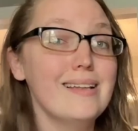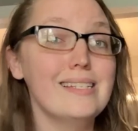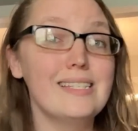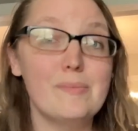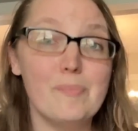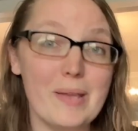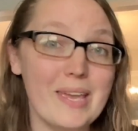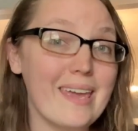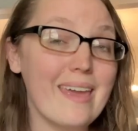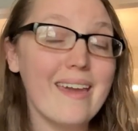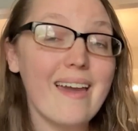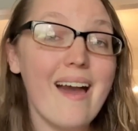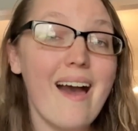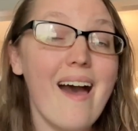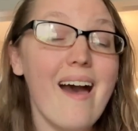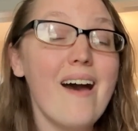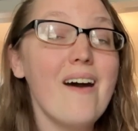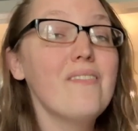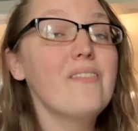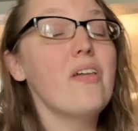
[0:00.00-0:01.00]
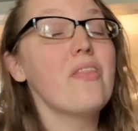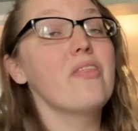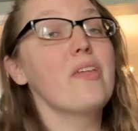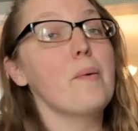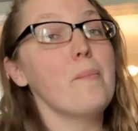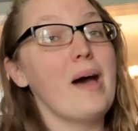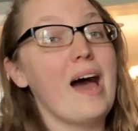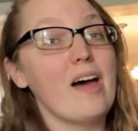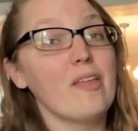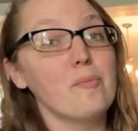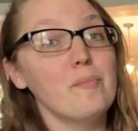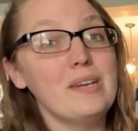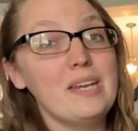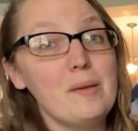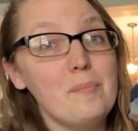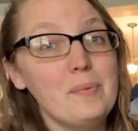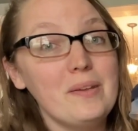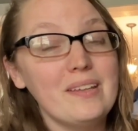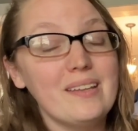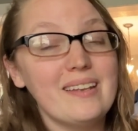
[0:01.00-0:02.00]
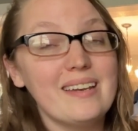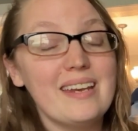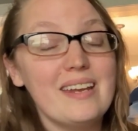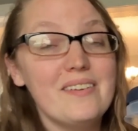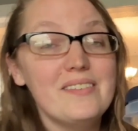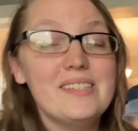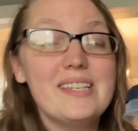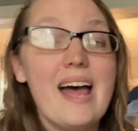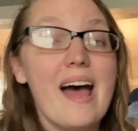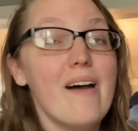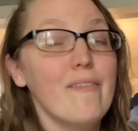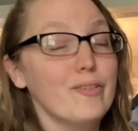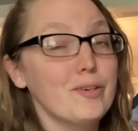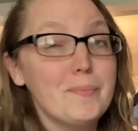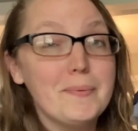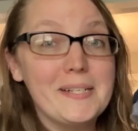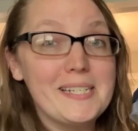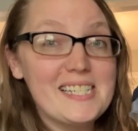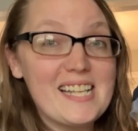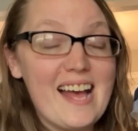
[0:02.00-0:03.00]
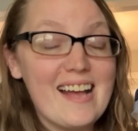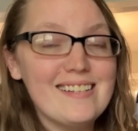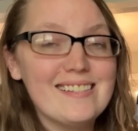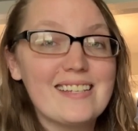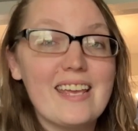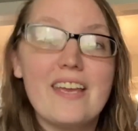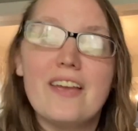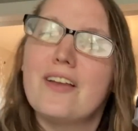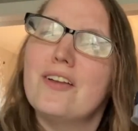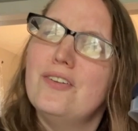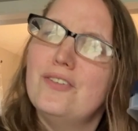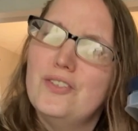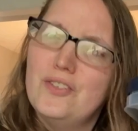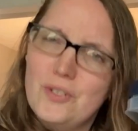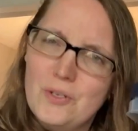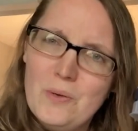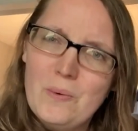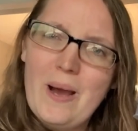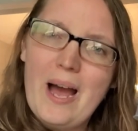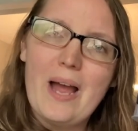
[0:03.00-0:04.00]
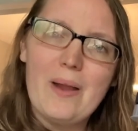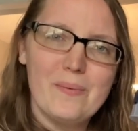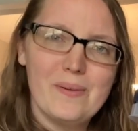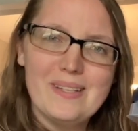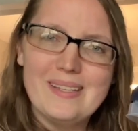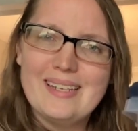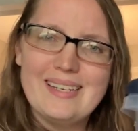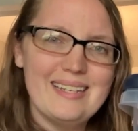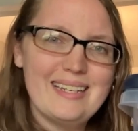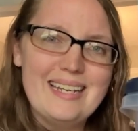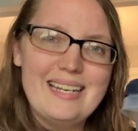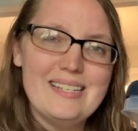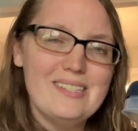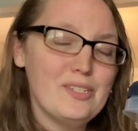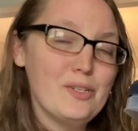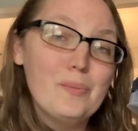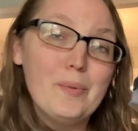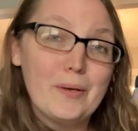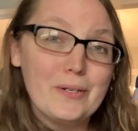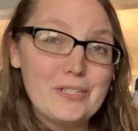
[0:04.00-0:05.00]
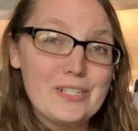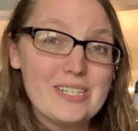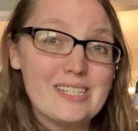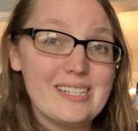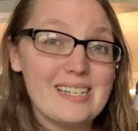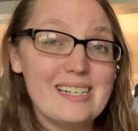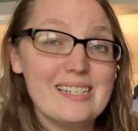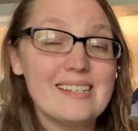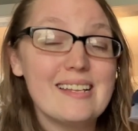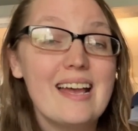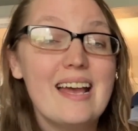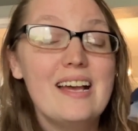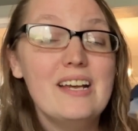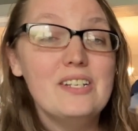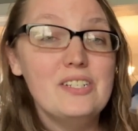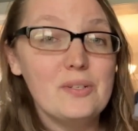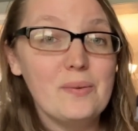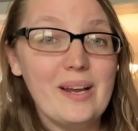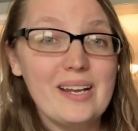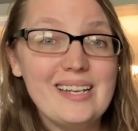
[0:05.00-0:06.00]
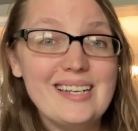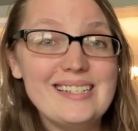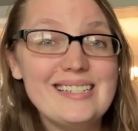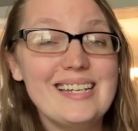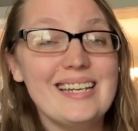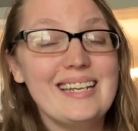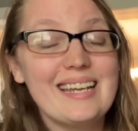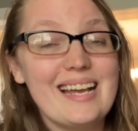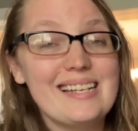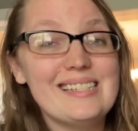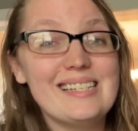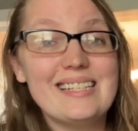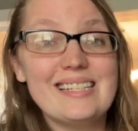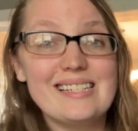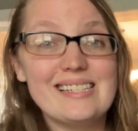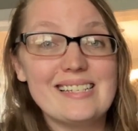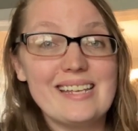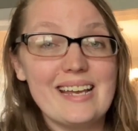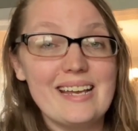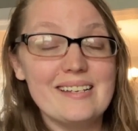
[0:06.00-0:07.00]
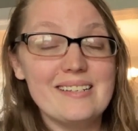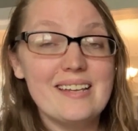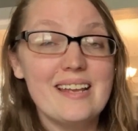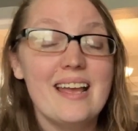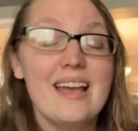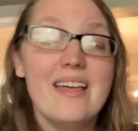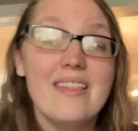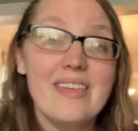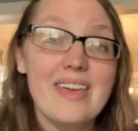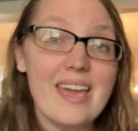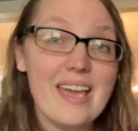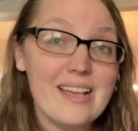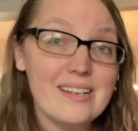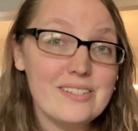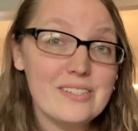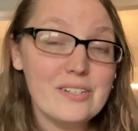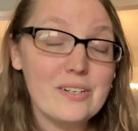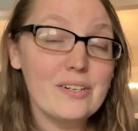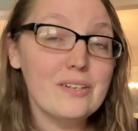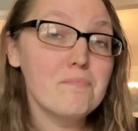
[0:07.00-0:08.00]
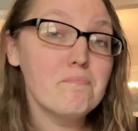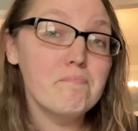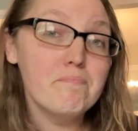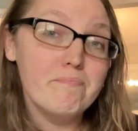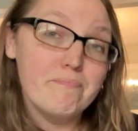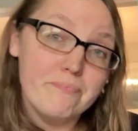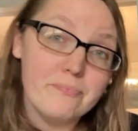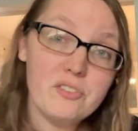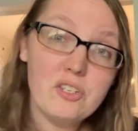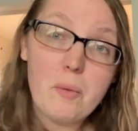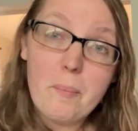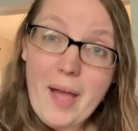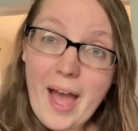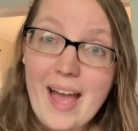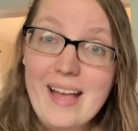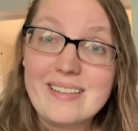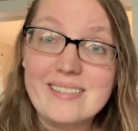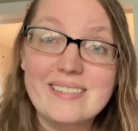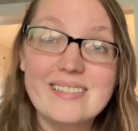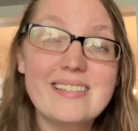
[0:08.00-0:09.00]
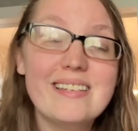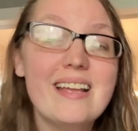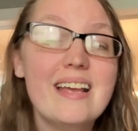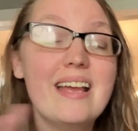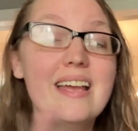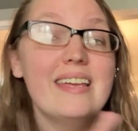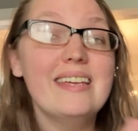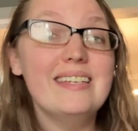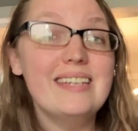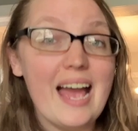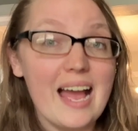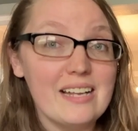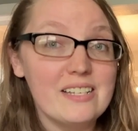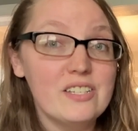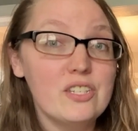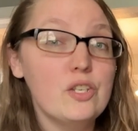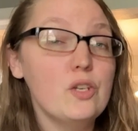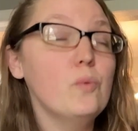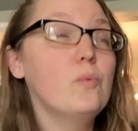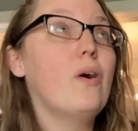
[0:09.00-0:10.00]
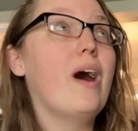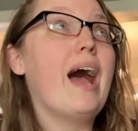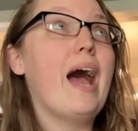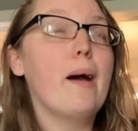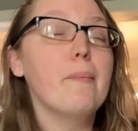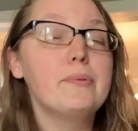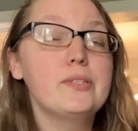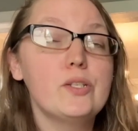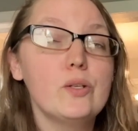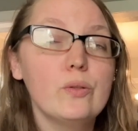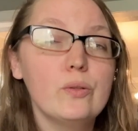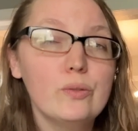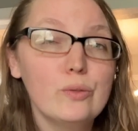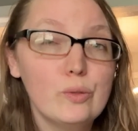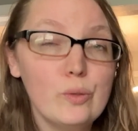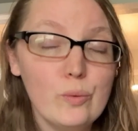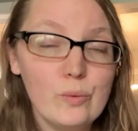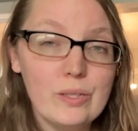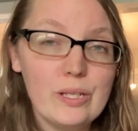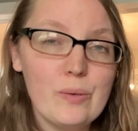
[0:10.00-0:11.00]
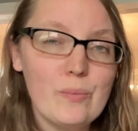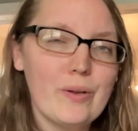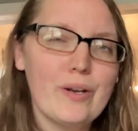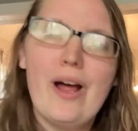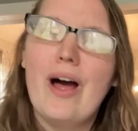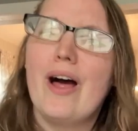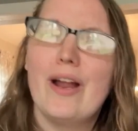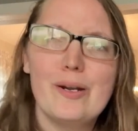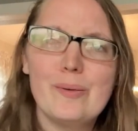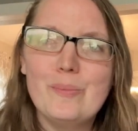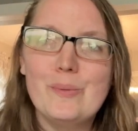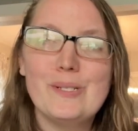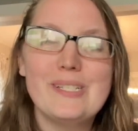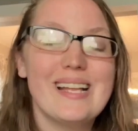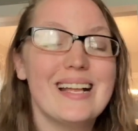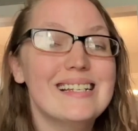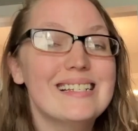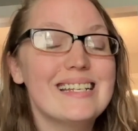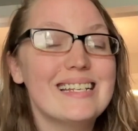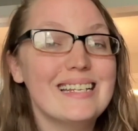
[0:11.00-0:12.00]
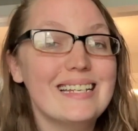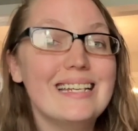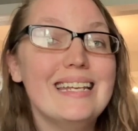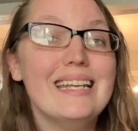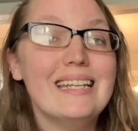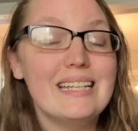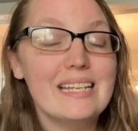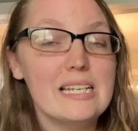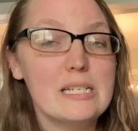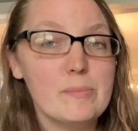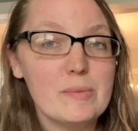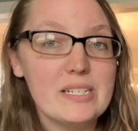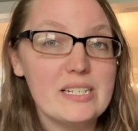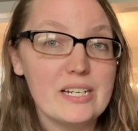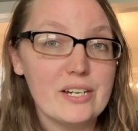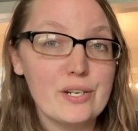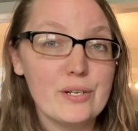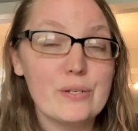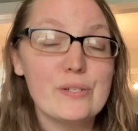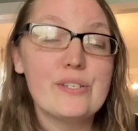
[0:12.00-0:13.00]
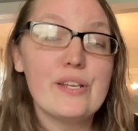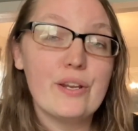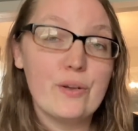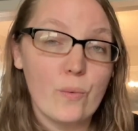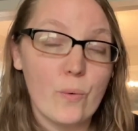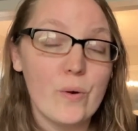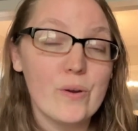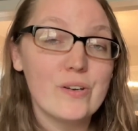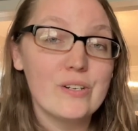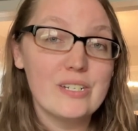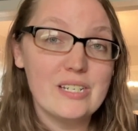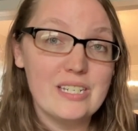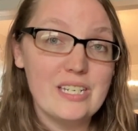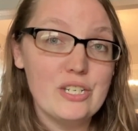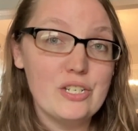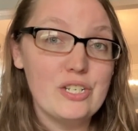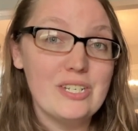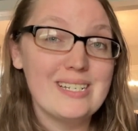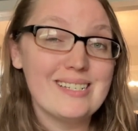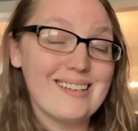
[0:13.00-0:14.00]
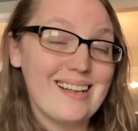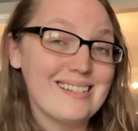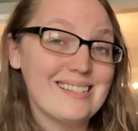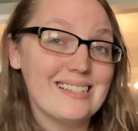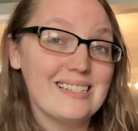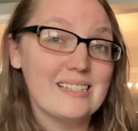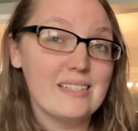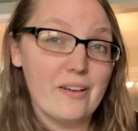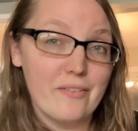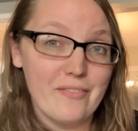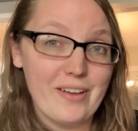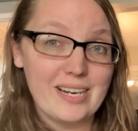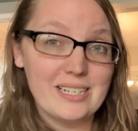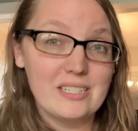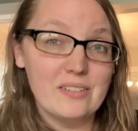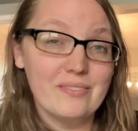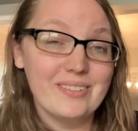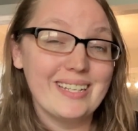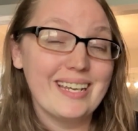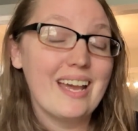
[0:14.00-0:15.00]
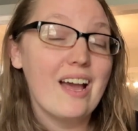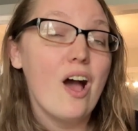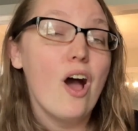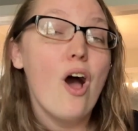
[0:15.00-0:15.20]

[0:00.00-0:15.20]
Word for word: Speaking of the math manipulatives, everybody's asking, do I really need to purchase these? Do I need to get this kit? The answer depends. Yes, you will absolutely 100% need these materials in order to teach these lessons effectively.